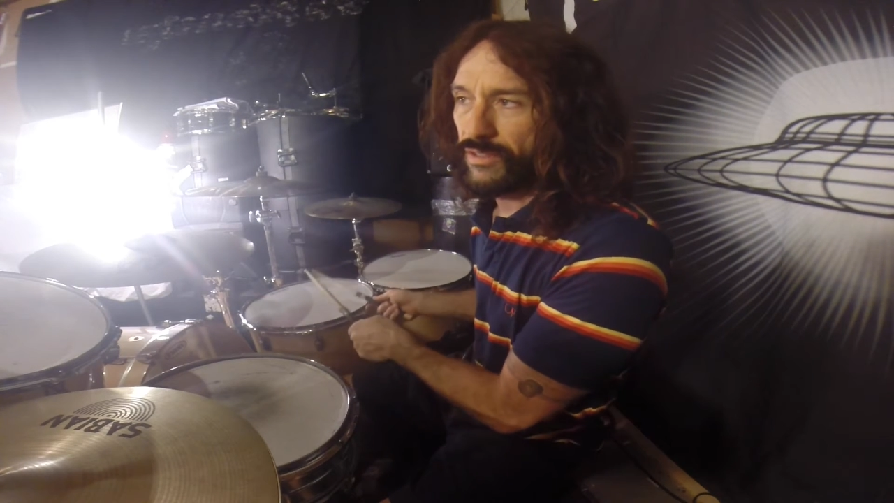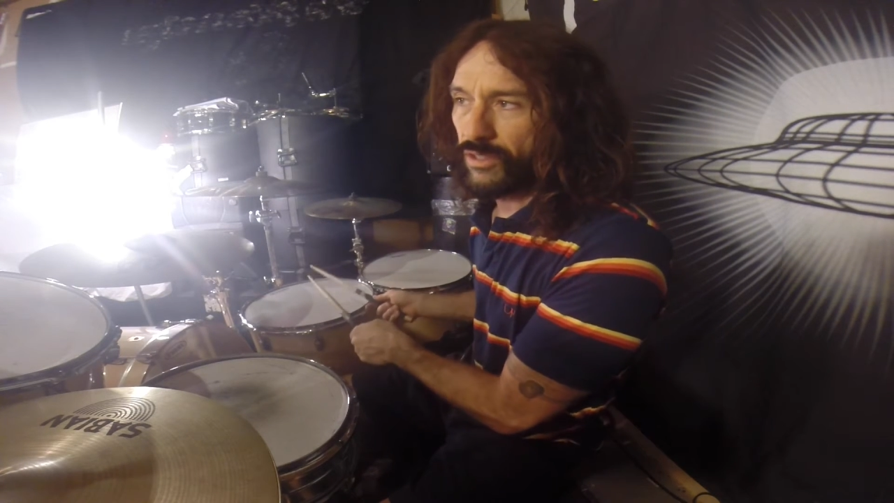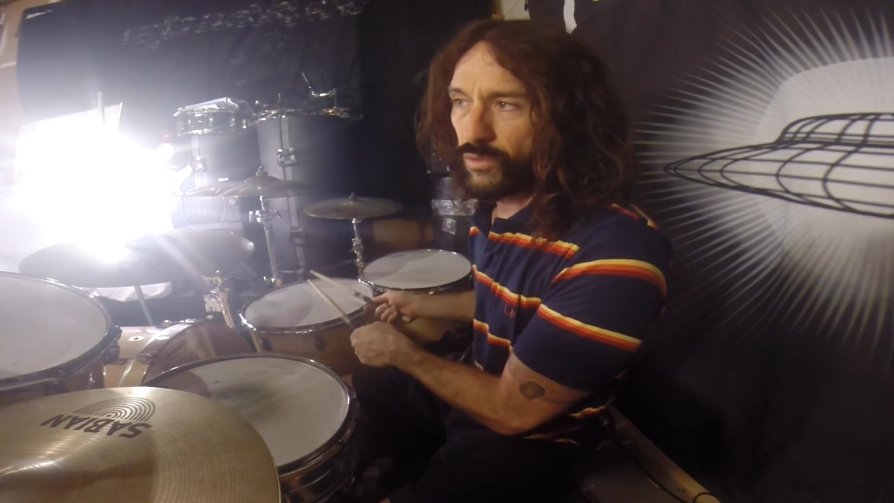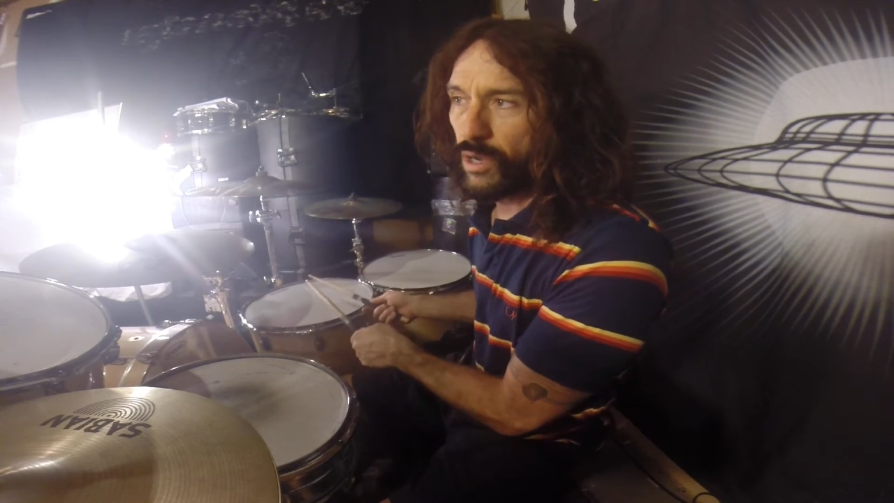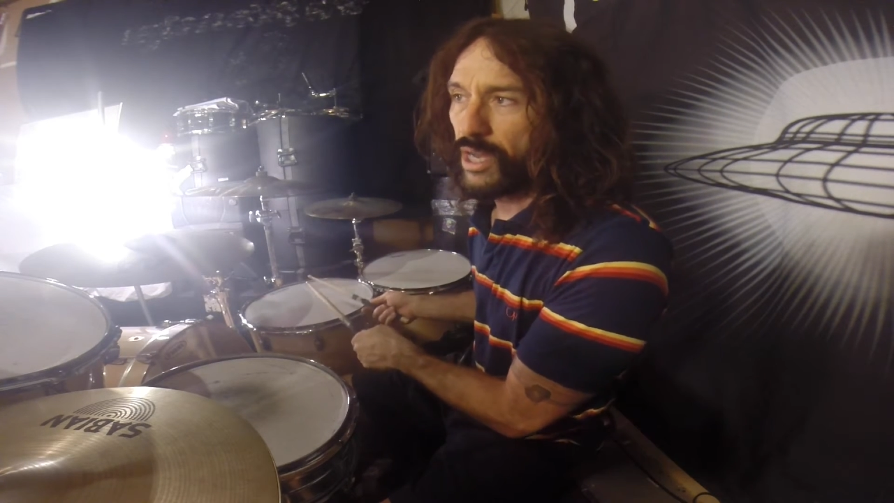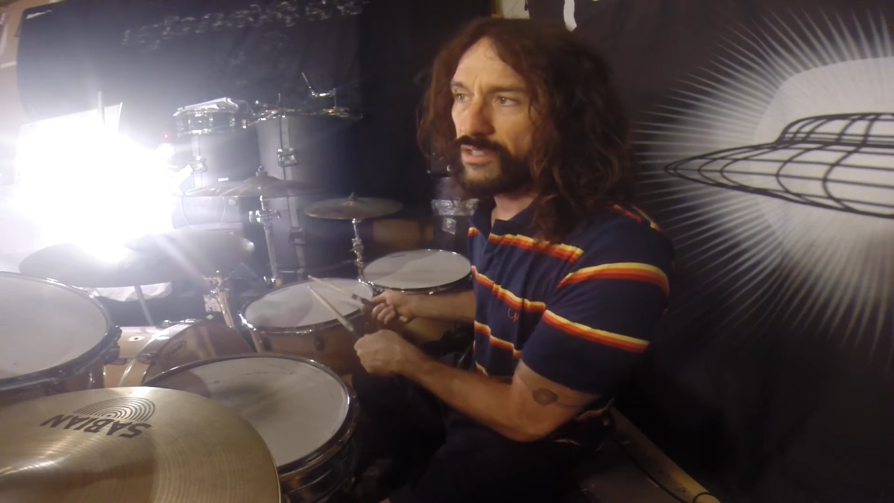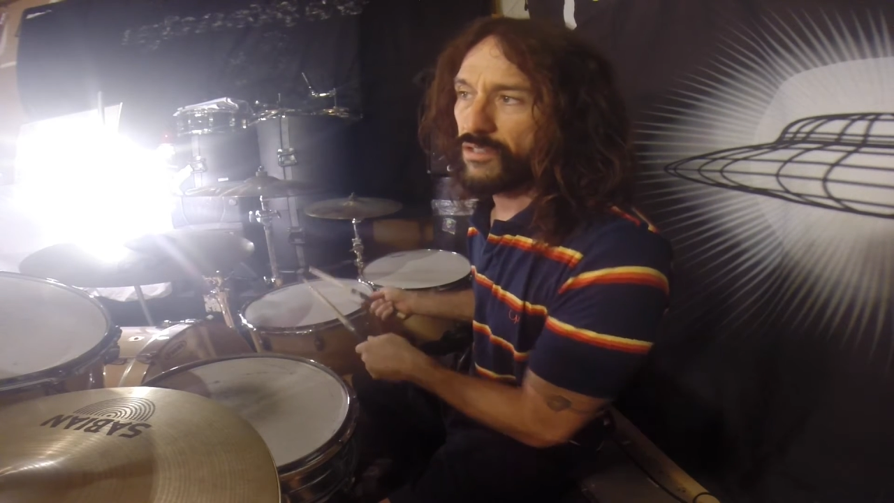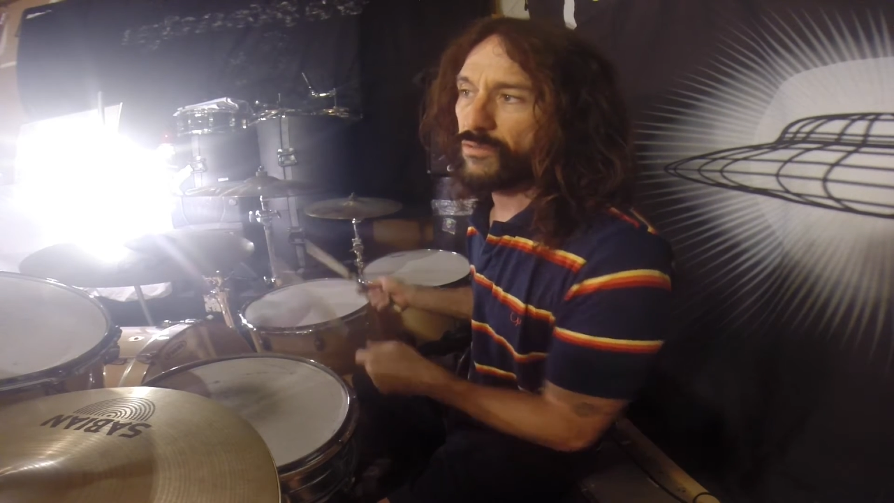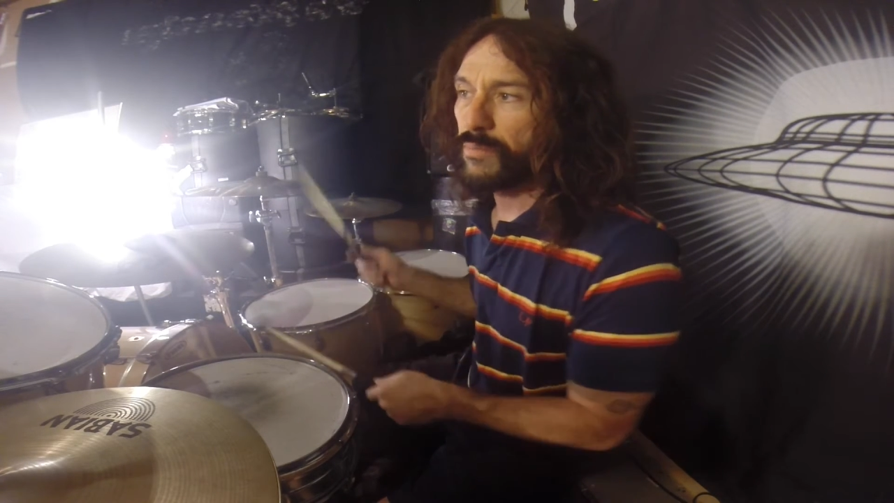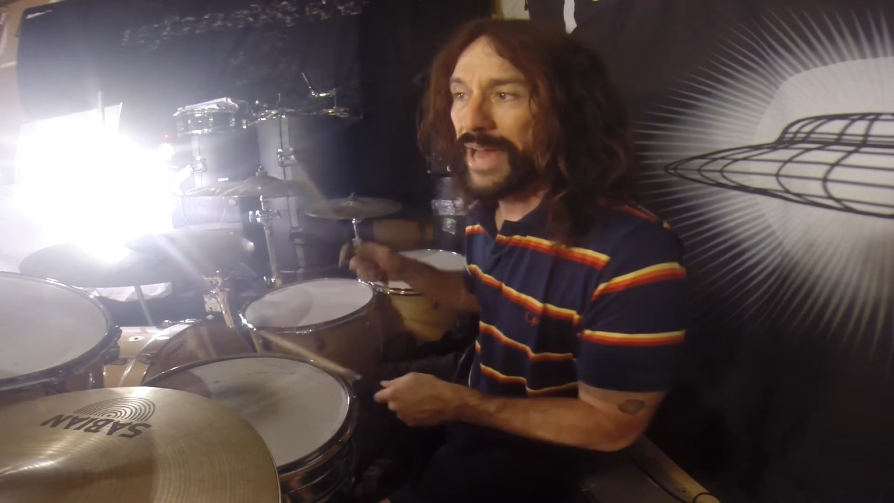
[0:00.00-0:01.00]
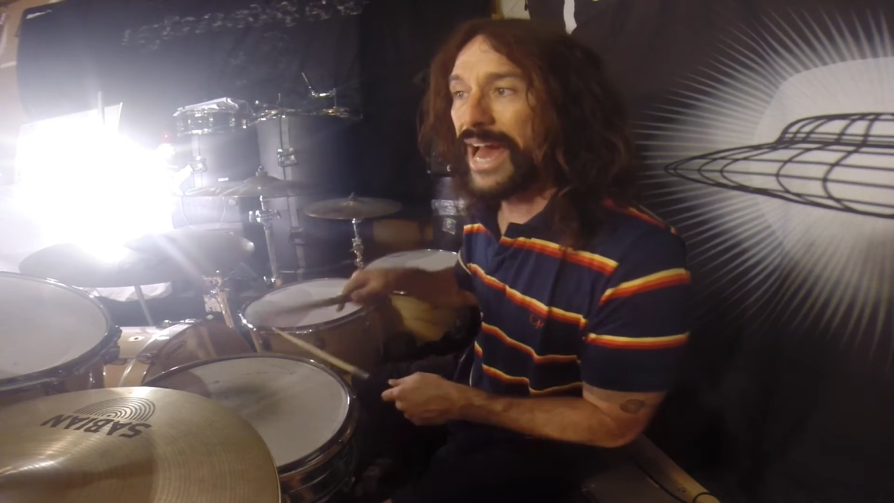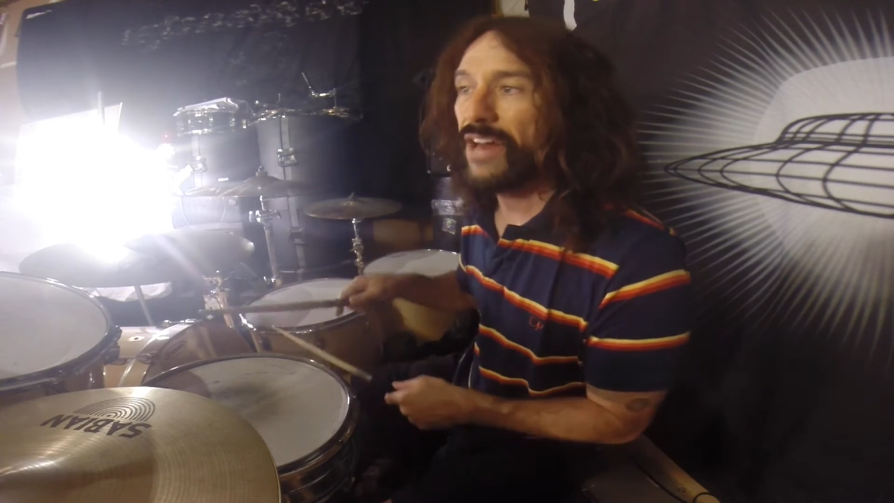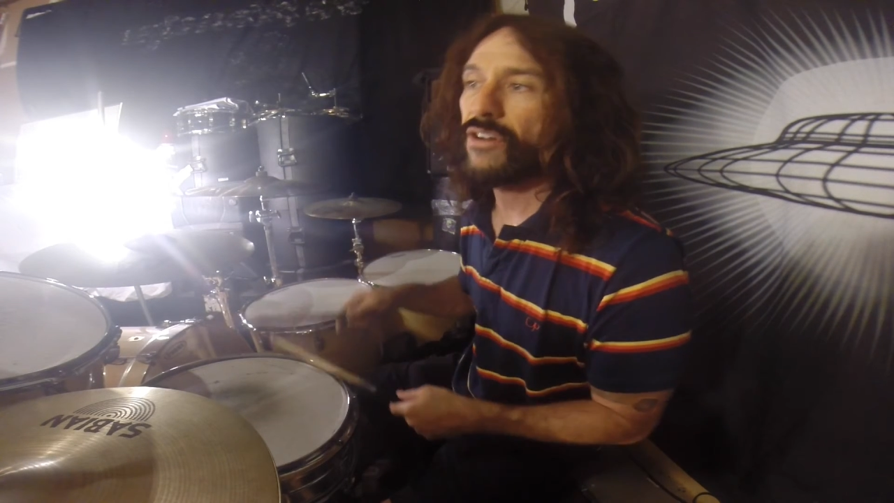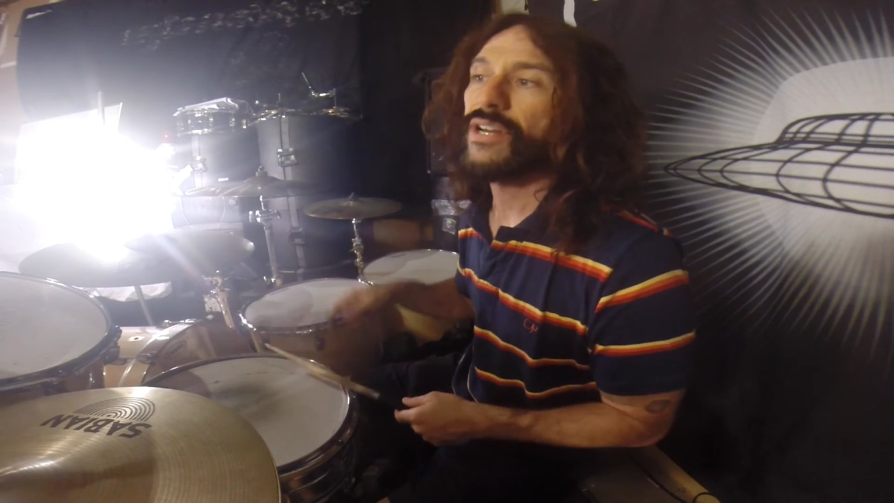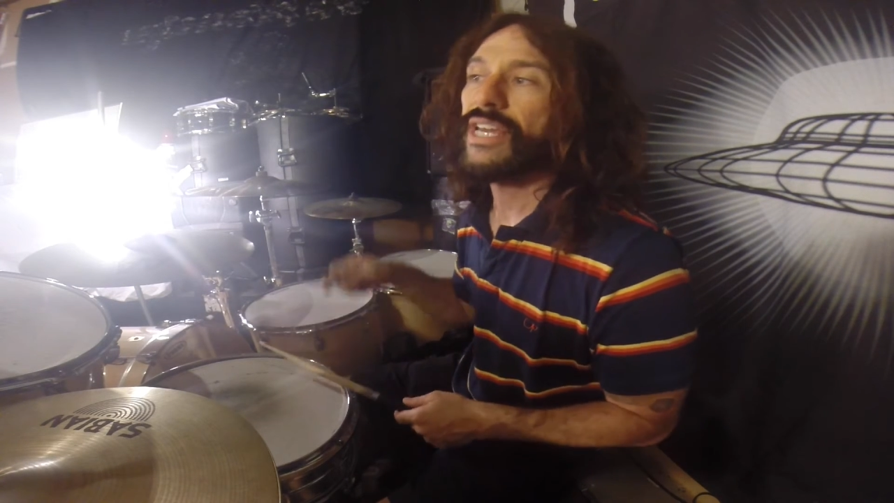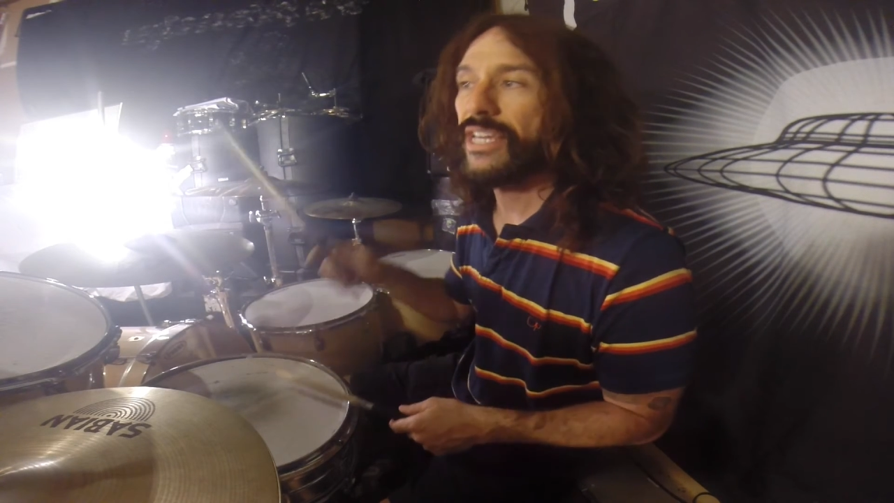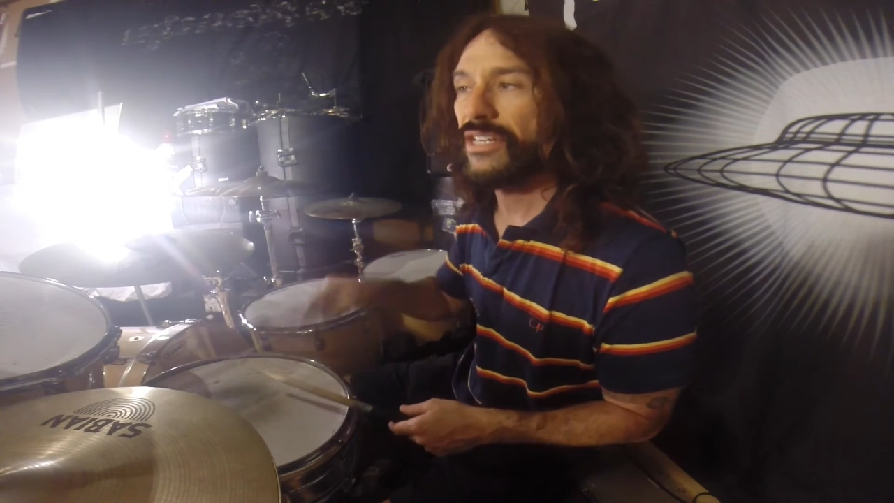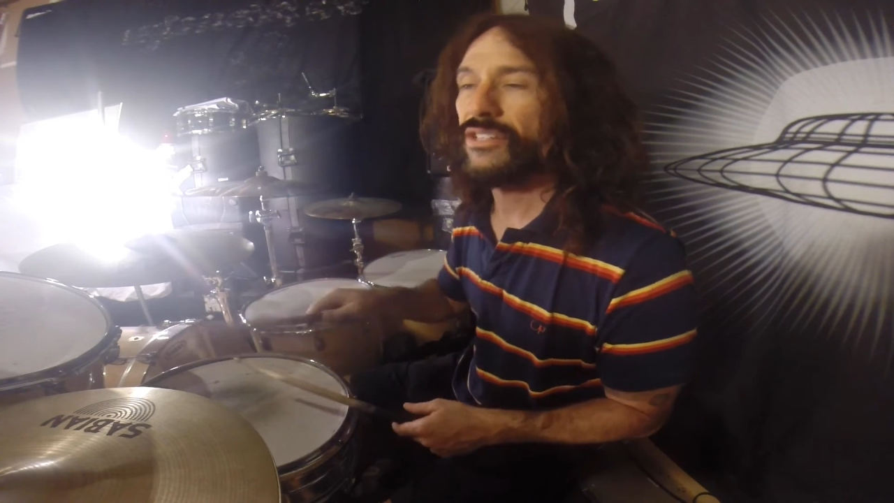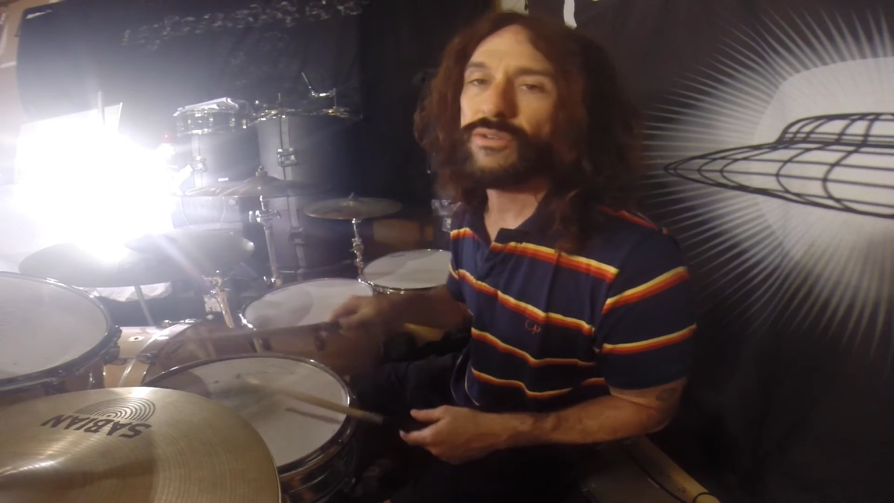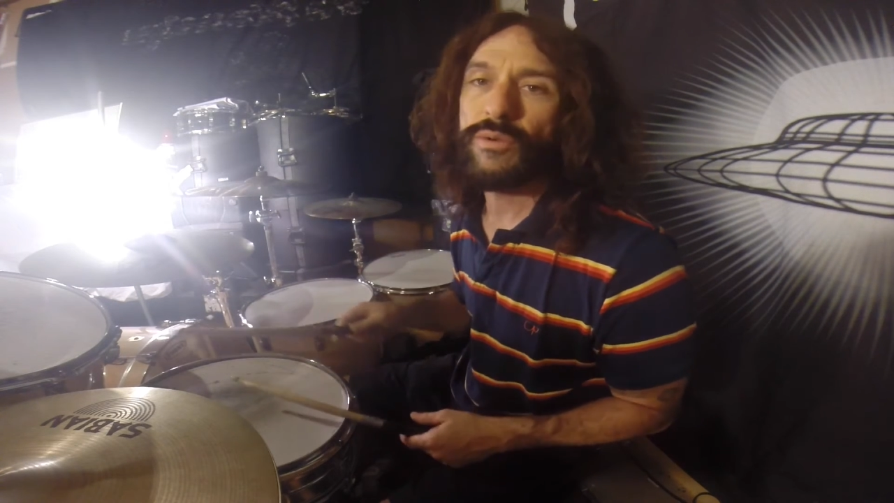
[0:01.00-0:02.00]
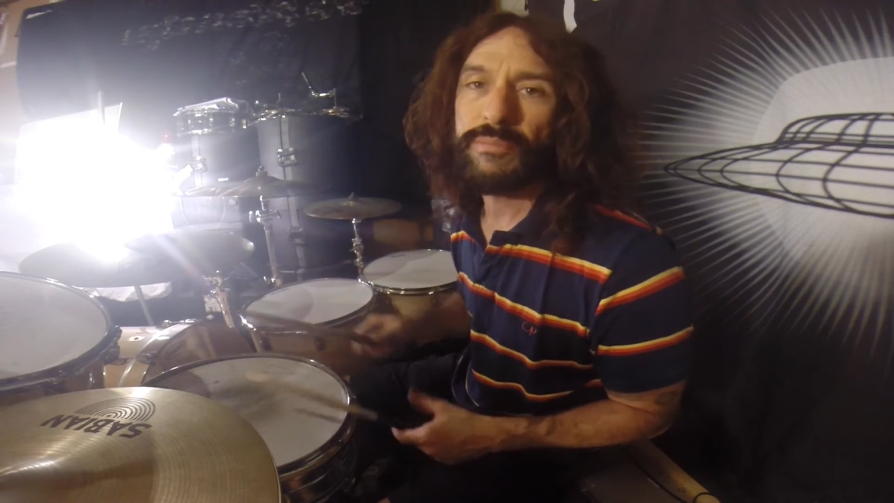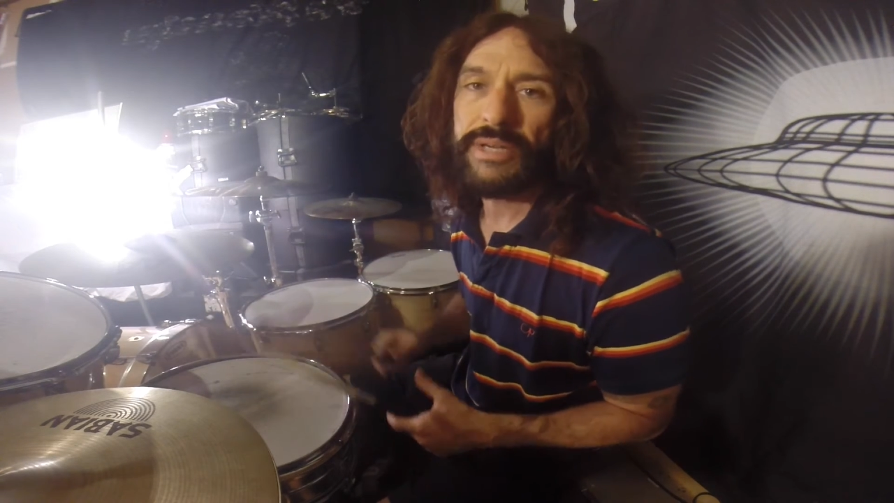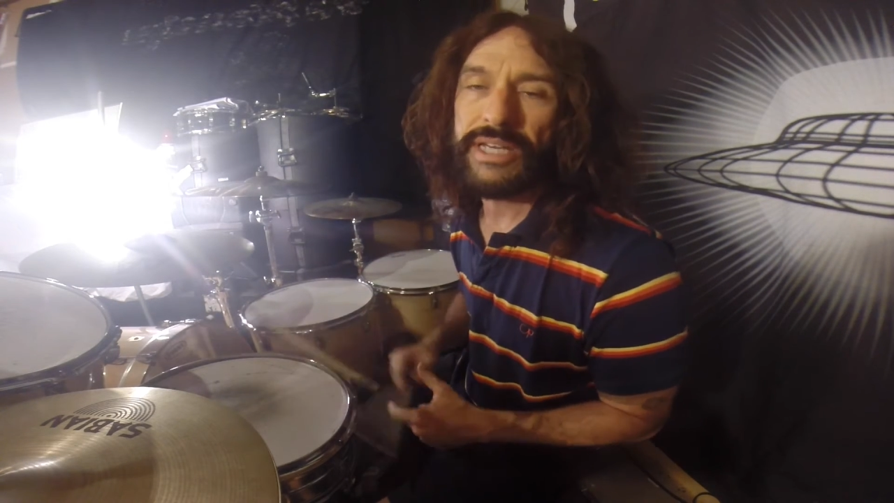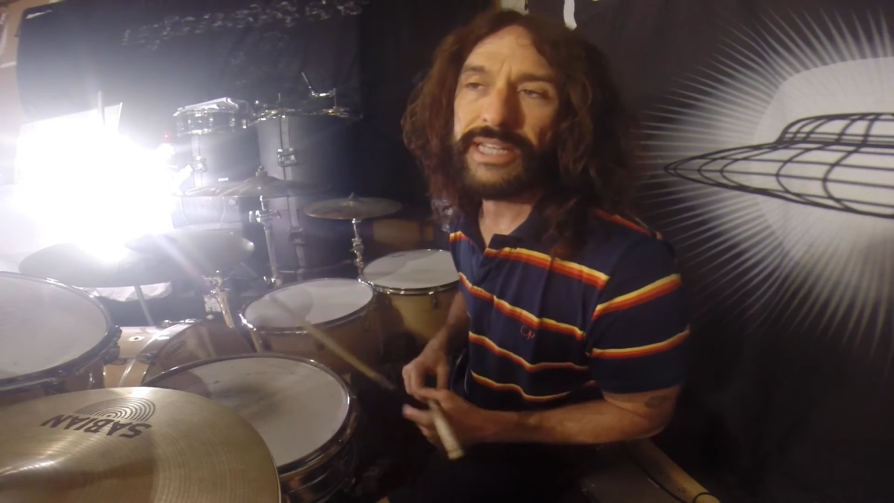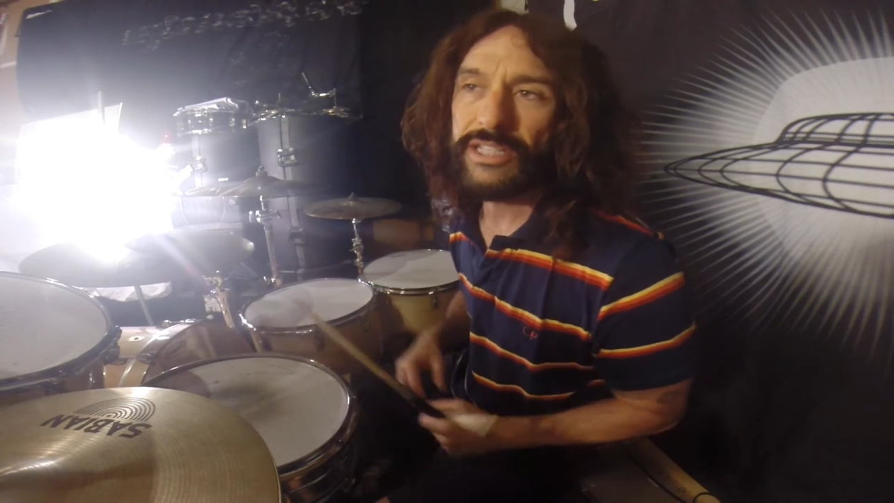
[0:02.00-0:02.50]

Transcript: the crossover pattern into a beat.